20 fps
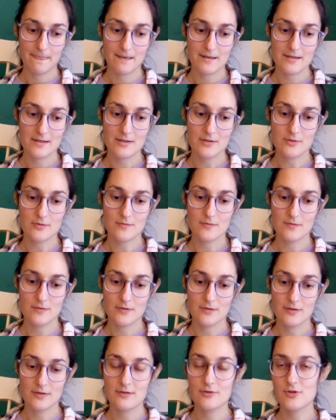So
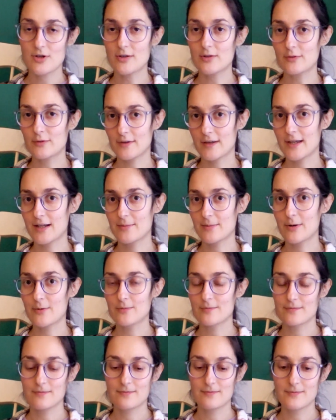try to forget about
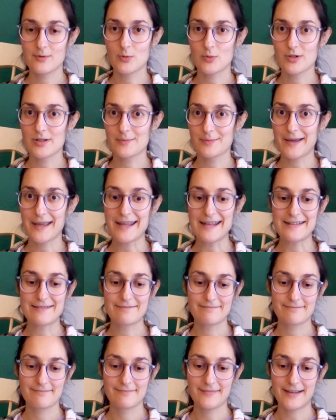the word pain,
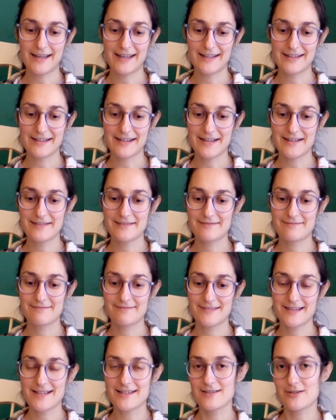and it
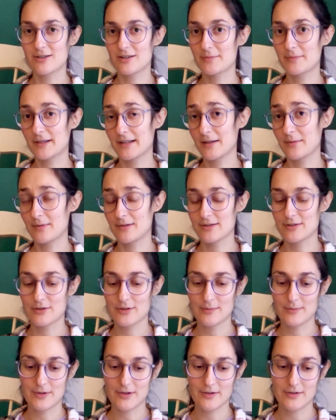is not applicable
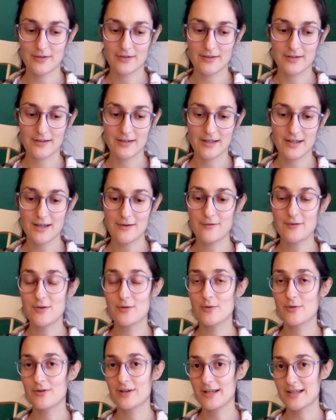during birth. If
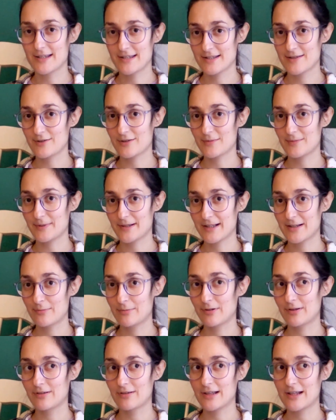it is not
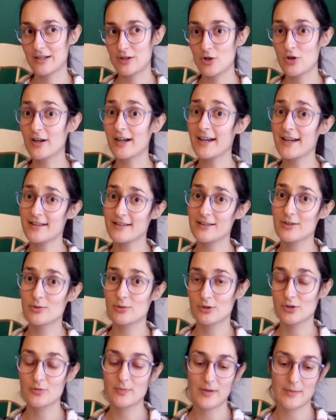applicable in your head, it
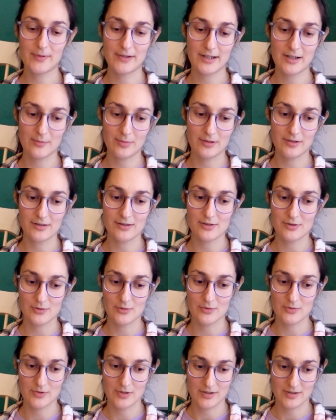will not be applicable
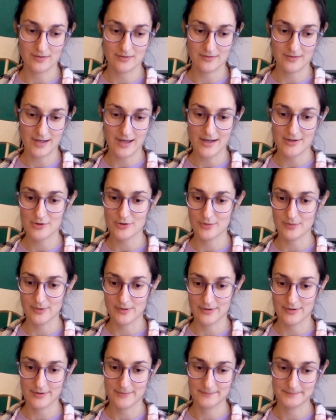to the actual
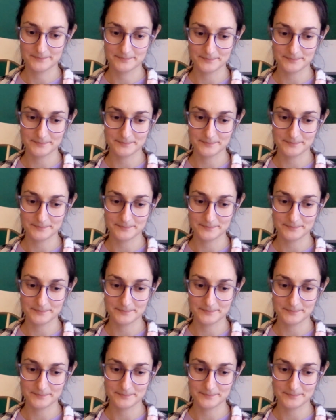birth.